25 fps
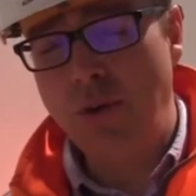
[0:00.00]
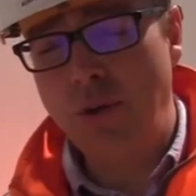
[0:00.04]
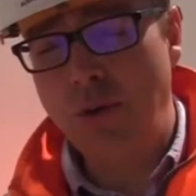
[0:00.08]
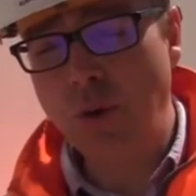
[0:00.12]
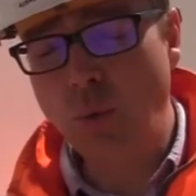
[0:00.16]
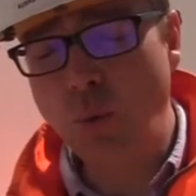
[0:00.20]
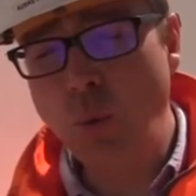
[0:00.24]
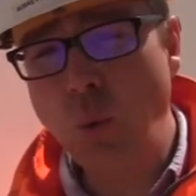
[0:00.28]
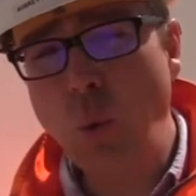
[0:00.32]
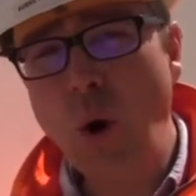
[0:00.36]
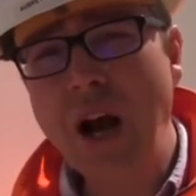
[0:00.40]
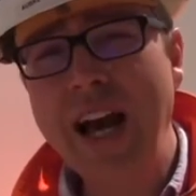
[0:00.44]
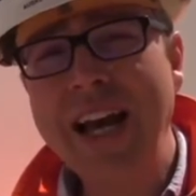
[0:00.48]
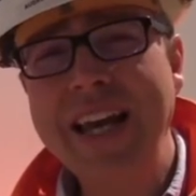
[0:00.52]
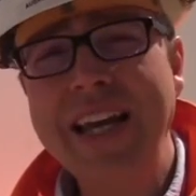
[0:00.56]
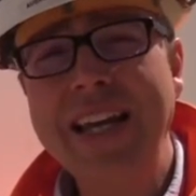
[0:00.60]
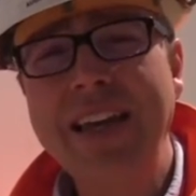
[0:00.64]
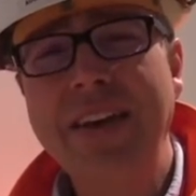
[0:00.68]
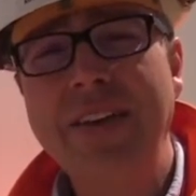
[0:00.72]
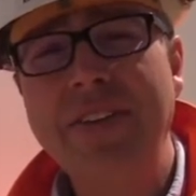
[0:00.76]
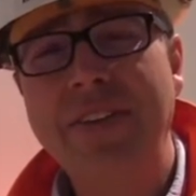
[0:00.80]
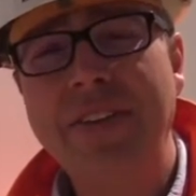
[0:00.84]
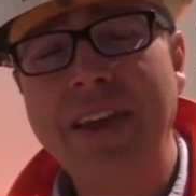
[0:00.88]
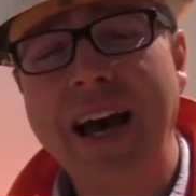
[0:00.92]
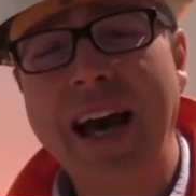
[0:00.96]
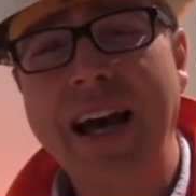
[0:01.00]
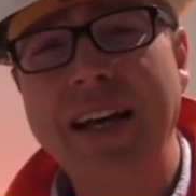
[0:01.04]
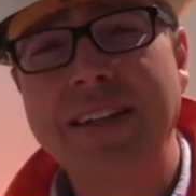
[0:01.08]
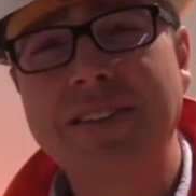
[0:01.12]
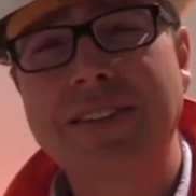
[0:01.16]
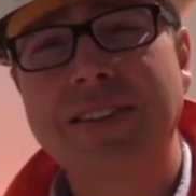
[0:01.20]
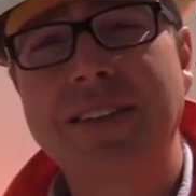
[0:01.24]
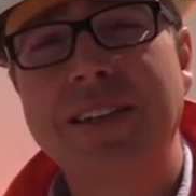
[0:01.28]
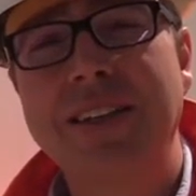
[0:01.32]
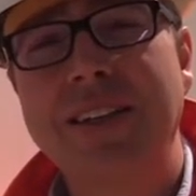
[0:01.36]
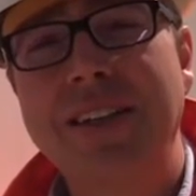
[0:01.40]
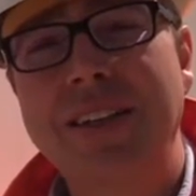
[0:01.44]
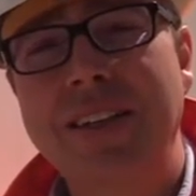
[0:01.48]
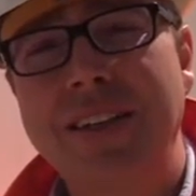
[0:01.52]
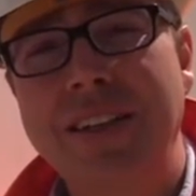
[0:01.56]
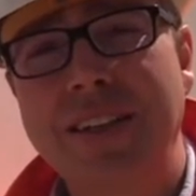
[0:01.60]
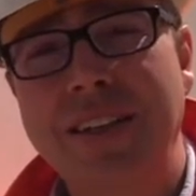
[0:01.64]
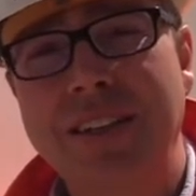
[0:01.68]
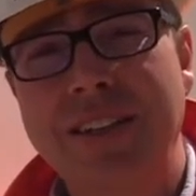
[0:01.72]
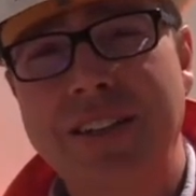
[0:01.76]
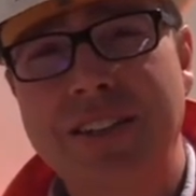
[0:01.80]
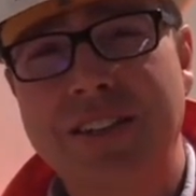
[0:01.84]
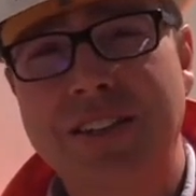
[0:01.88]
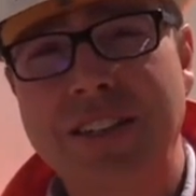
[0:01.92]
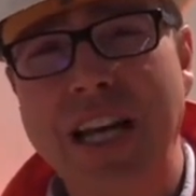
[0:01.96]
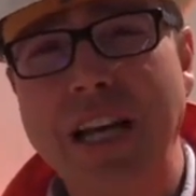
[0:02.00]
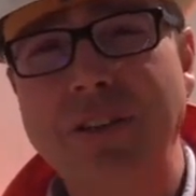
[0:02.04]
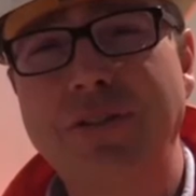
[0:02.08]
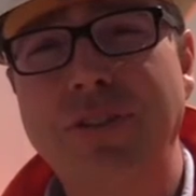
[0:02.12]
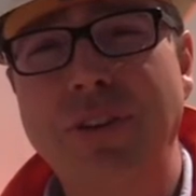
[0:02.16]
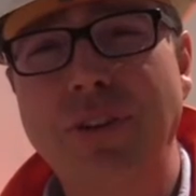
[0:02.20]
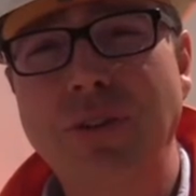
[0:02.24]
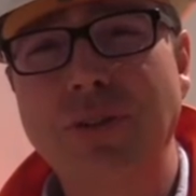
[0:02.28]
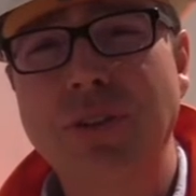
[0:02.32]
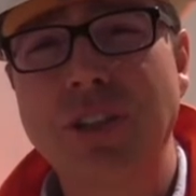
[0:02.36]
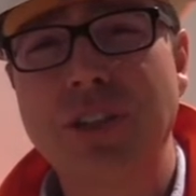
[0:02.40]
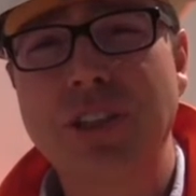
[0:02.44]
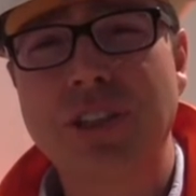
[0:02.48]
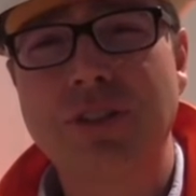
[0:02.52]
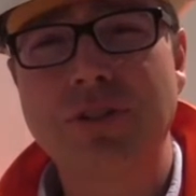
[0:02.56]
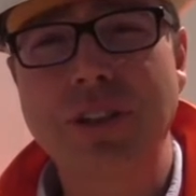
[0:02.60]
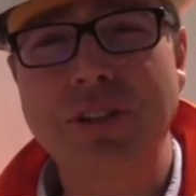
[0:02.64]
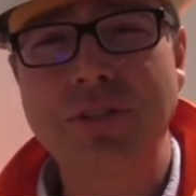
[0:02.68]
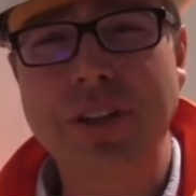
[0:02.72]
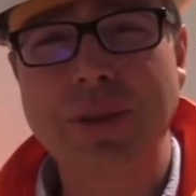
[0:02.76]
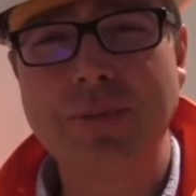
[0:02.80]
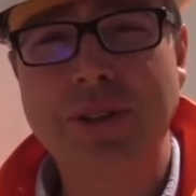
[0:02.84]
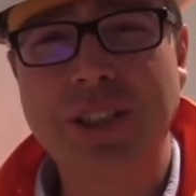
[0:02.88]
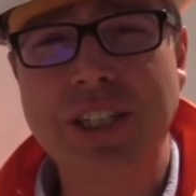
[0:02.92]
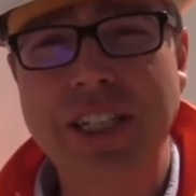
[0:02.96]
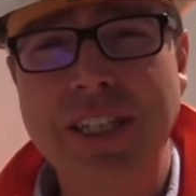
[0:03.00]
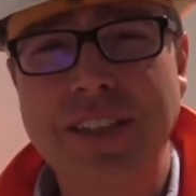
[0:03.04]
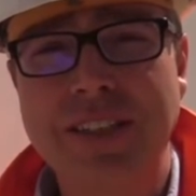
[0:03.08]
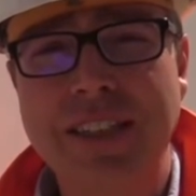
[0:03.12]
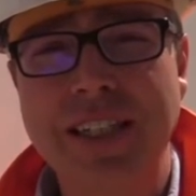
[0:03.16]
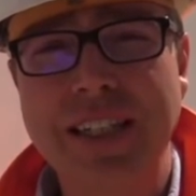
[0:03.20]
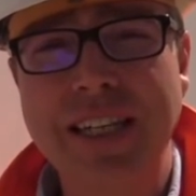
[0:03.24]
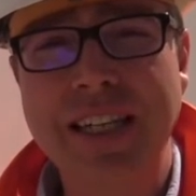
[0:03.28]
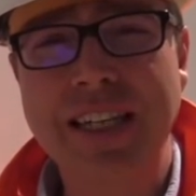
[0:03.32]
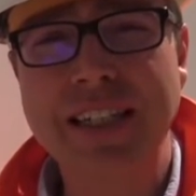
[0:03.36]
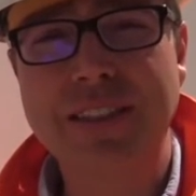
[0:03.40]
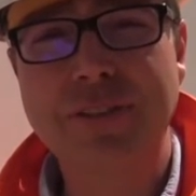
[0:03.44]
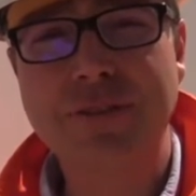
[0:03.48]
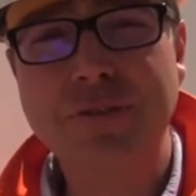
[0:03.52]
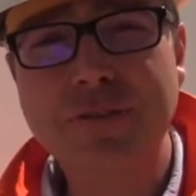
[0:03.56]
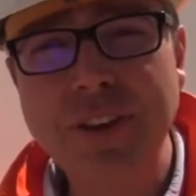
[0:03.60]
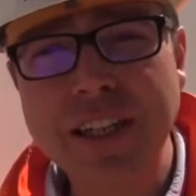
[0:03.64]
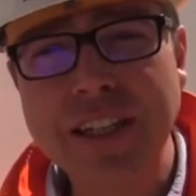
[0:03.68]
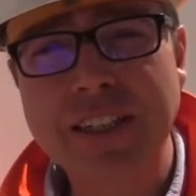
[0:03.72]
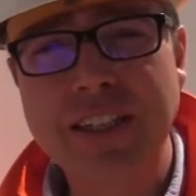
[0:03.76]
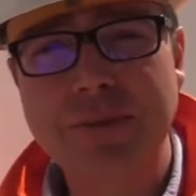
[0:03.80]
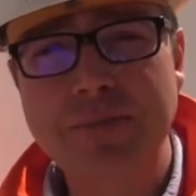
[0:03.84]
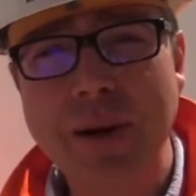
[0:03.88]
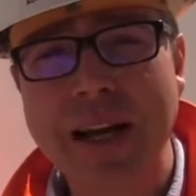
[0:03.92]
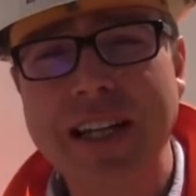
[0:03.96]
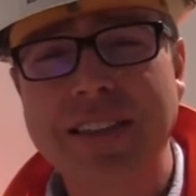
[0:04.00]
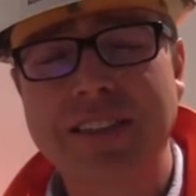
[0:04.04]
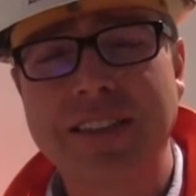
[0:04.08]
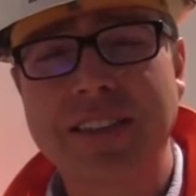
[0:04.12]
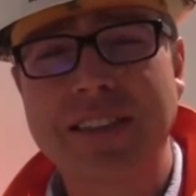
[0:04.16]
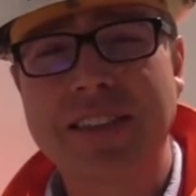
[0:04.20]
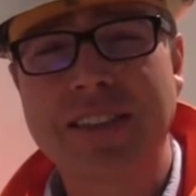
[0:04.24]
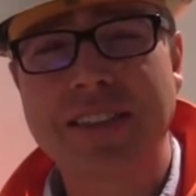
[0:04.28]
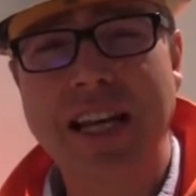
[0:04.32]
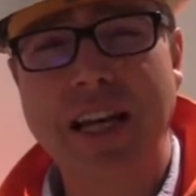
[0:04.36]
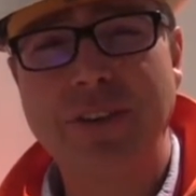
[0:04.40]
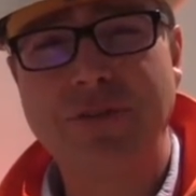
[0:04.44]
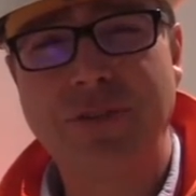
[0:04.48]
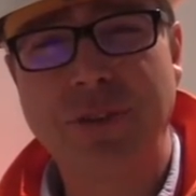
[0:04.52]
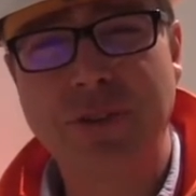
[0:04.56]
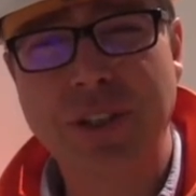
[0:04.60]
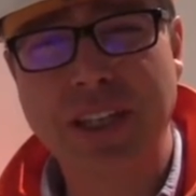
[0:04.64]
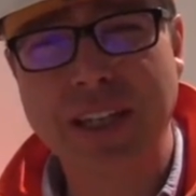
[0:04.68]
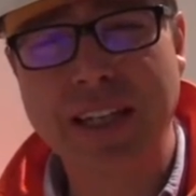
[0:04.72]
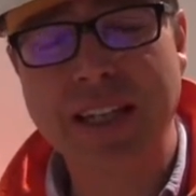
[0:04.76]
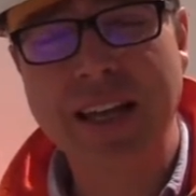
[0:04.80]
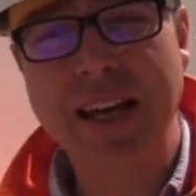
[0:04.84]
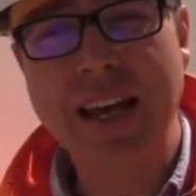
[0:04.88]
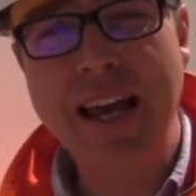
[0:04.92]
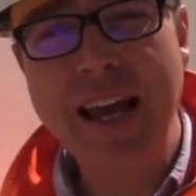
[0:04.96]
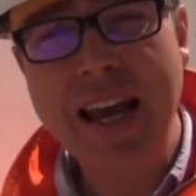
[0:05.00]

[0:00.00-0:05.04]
the way that scaffold shrink wrap sheeting is fixed back to the scaffolding